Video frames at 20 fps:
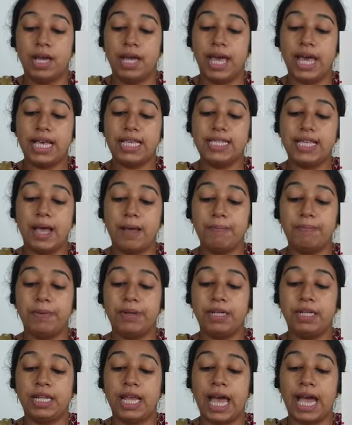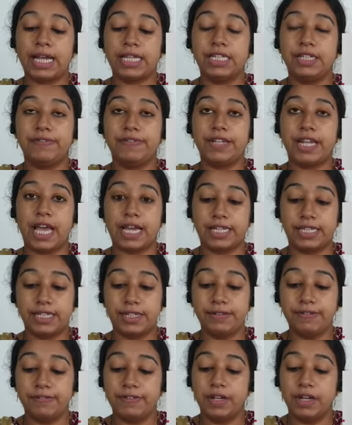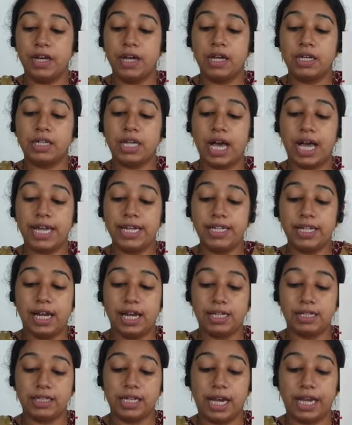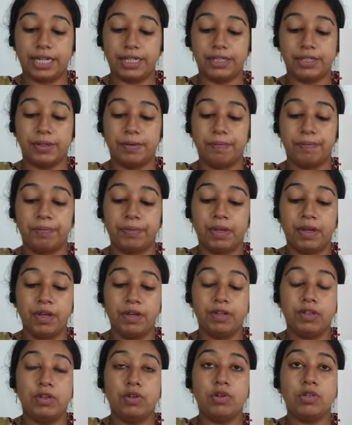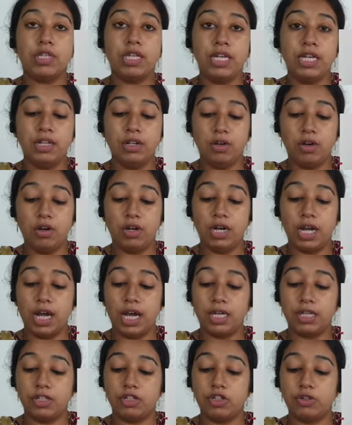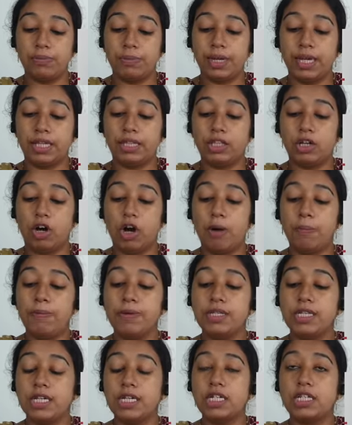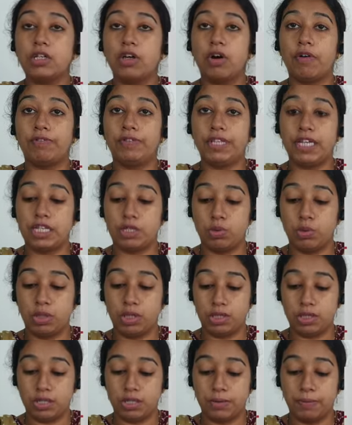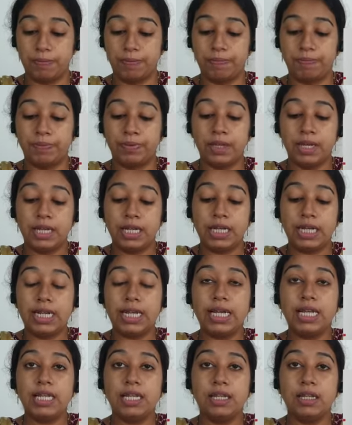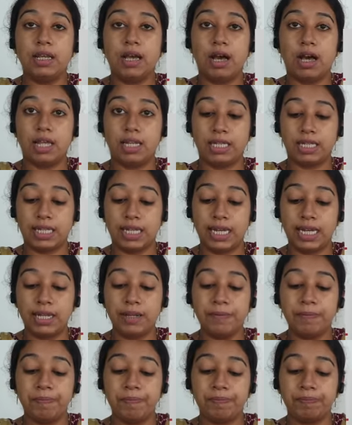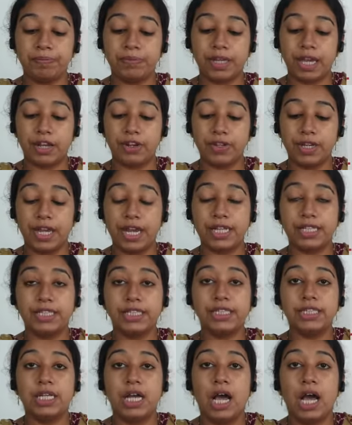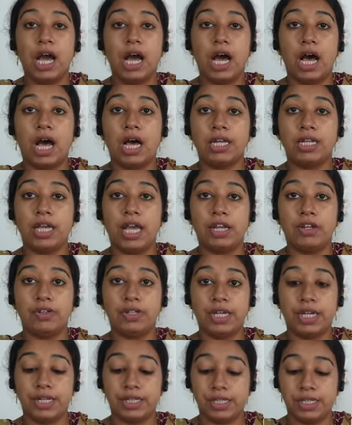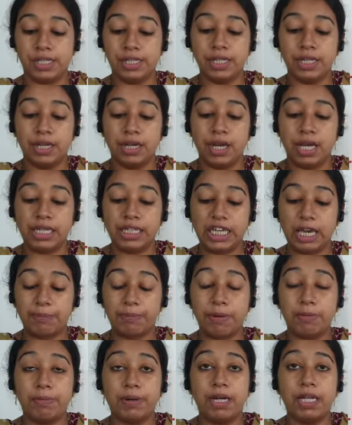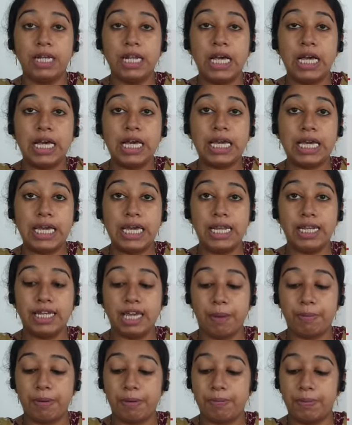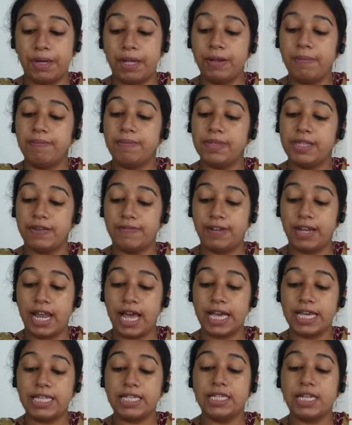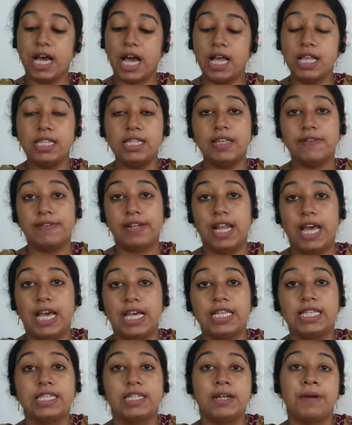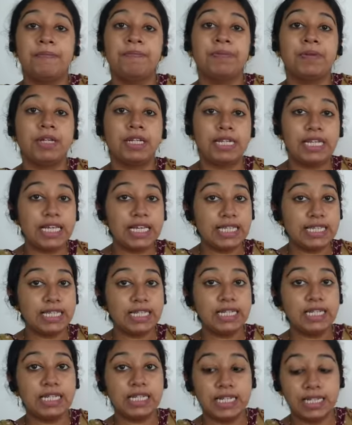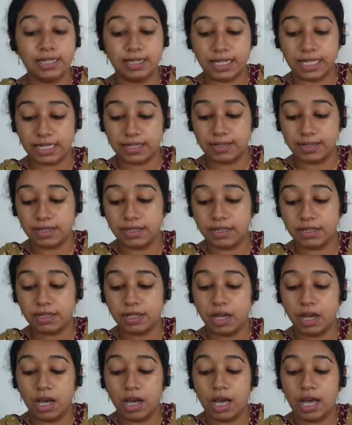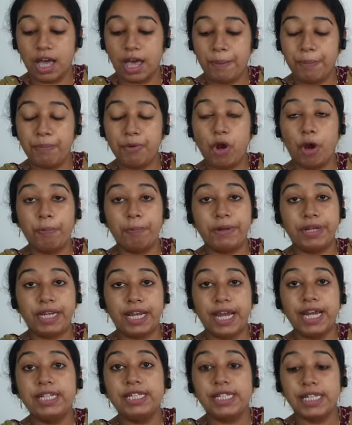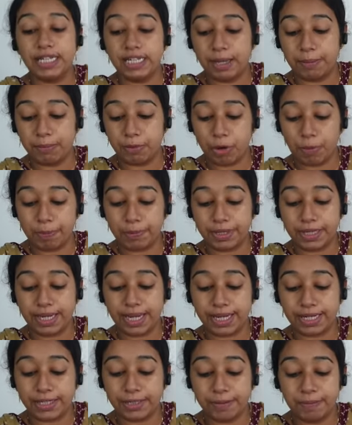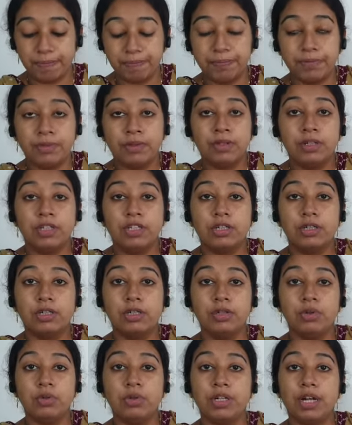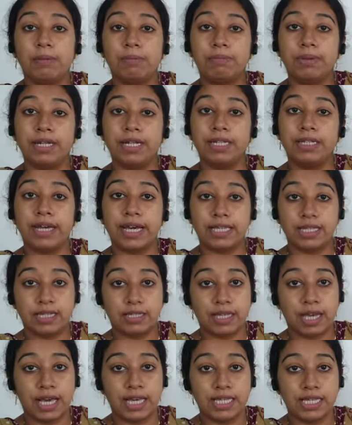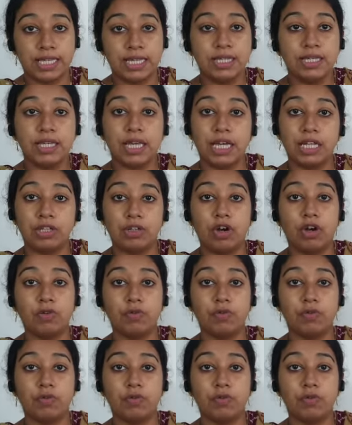Example, active, inactive, kind, unkind. Use in or un to make the opposites of these words. Clean, unclean, educated, uneducated, capable, incapable, civilized, uncivilized, decent, indecent, appropriate, inappropriate. Children, do complete the exercises in your